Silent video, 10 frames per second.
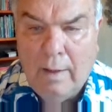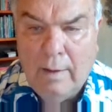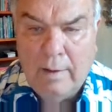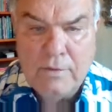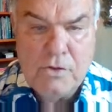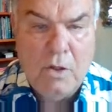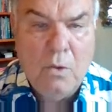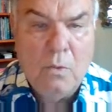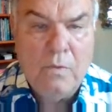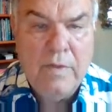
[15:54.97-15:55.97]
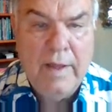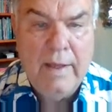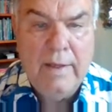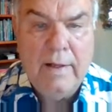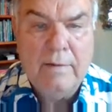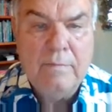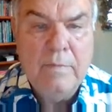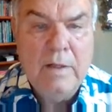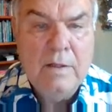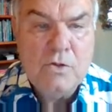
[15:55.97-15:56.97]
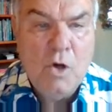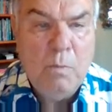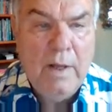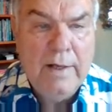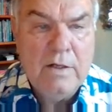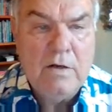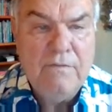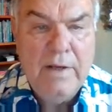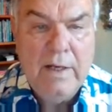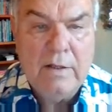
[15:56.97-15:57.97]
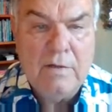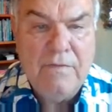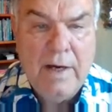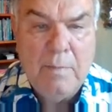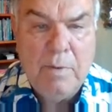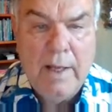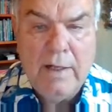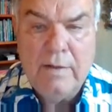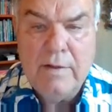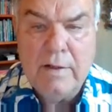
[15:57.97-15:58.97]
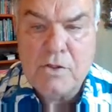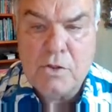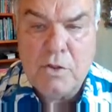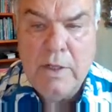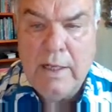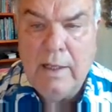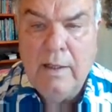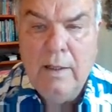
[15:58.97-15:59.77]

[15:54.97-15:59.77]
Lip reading: So the zooplankton are feeding on the phytoplankton. They're excreting